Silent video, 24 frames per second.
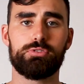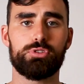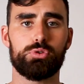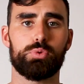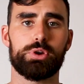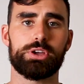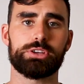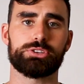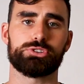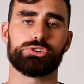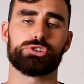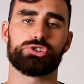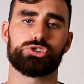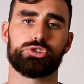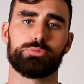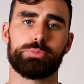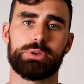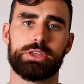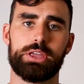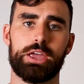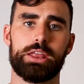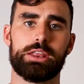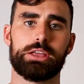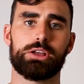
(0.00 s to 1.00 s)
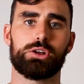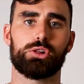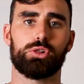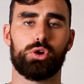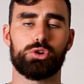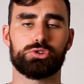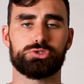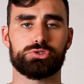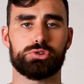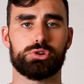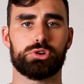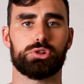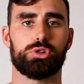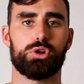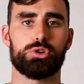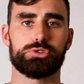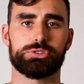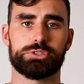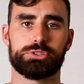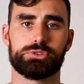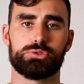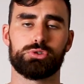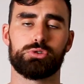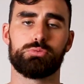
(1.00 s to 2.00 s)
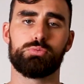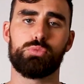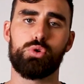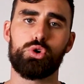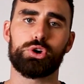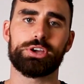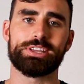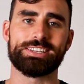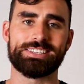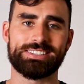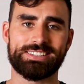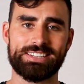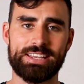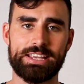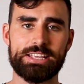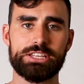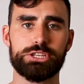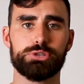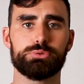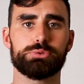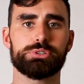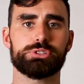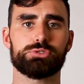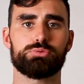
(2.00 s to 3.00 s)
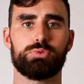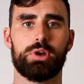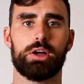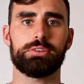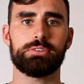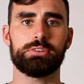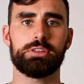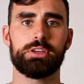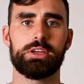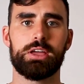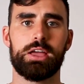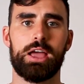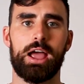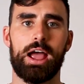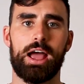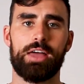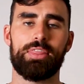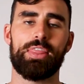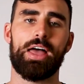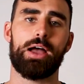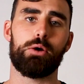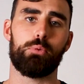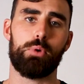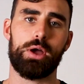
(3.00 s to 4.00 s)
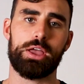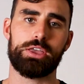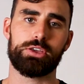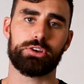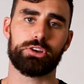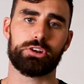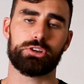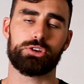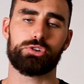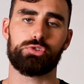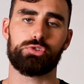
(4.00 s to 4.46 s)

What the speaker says: the weeks, you should be getting closer and closer to a more continuous run, and that way you're going to